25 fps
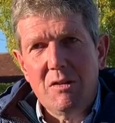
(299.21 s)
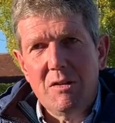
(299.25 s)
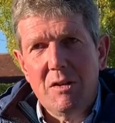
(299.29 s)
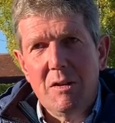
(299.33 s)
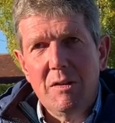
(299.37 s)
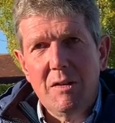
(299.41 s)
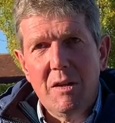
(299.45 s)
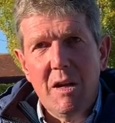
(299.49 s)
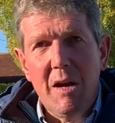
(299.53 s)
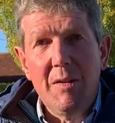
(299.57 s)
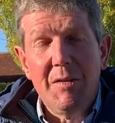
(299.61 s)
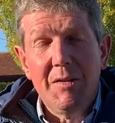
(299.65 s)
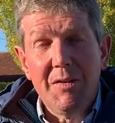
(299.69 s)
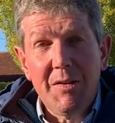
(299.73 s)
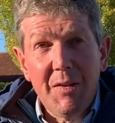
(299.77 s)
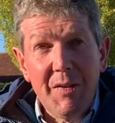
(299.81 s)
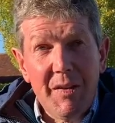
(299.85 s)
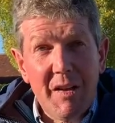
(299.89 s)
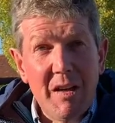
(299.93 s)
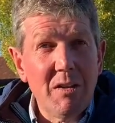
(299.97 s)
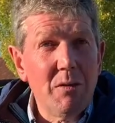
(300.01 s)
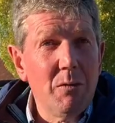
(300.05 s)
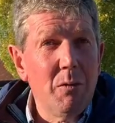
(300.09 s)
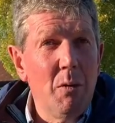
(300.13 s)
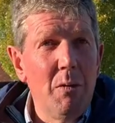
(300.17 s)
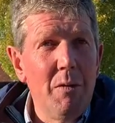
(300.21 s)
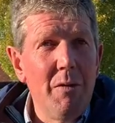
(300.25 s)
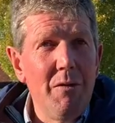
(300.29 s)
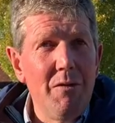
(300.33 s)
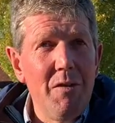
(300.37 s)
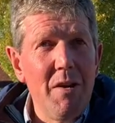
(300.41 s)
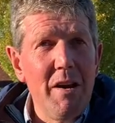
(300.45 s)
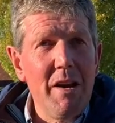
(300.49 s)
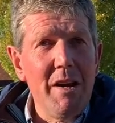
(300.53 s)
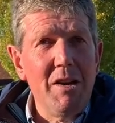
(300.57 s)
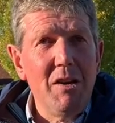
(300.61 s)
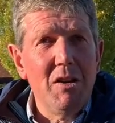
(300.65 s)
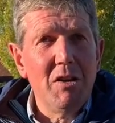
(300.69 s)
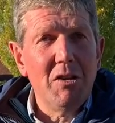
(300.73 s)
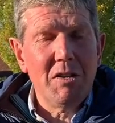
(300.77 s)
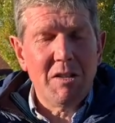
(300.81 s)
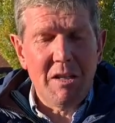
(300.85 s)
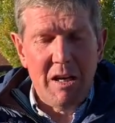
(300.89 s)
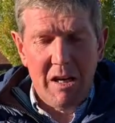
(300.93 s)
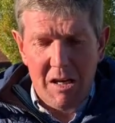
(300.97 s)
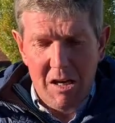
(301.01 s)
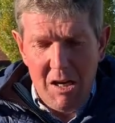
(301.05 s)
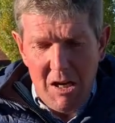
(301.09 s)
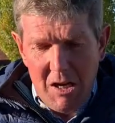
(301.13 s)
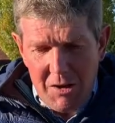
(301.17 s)
And, and so that's what we've really looked
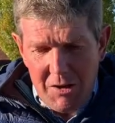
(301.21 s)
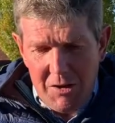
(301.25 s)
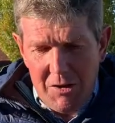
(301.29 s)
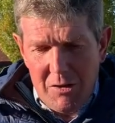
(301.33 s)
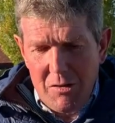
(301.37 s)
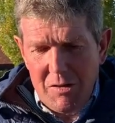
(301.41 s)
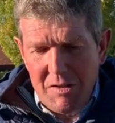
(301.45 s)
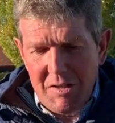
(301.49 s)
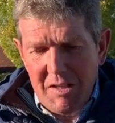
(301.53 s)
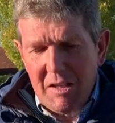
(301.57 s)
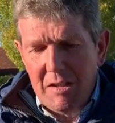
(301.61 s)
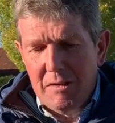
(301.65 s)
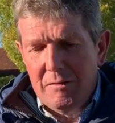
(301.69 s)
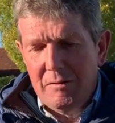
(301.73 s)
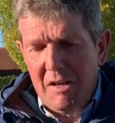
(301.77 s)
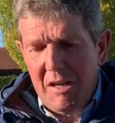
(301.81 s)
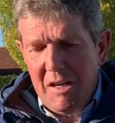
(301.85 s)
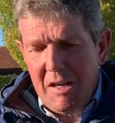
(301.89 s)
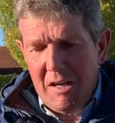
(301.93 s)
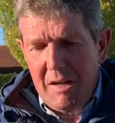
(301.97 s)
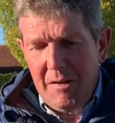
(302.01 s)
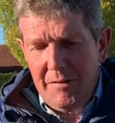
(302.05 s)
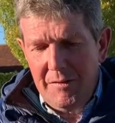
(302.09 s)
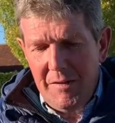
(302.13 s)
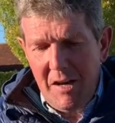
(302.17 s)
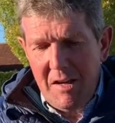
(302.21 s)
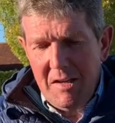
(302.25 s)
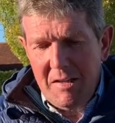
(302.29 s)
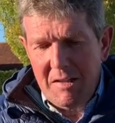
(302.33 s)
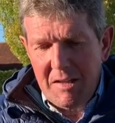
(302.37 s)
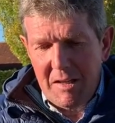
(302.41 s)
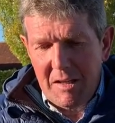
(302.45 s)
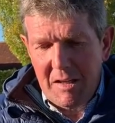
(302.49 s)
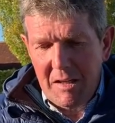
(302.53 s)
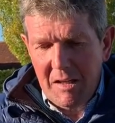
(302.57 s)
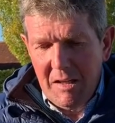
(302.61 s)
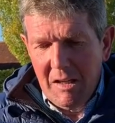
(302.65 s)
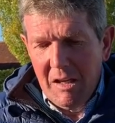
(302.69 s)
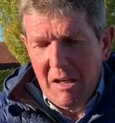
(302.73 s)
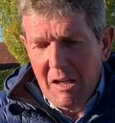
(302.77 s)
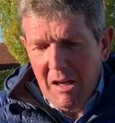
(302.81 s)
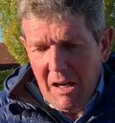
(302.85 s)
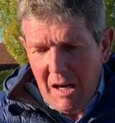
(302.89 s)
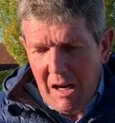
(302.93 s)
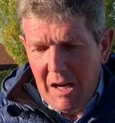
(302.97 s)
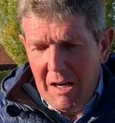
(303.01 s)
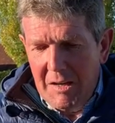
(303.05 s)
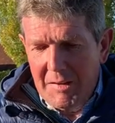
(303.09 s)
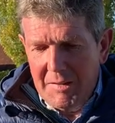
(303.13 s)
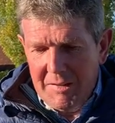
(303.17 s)
at, using arena eventing
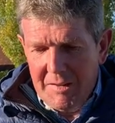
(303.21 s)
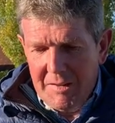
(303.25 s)
and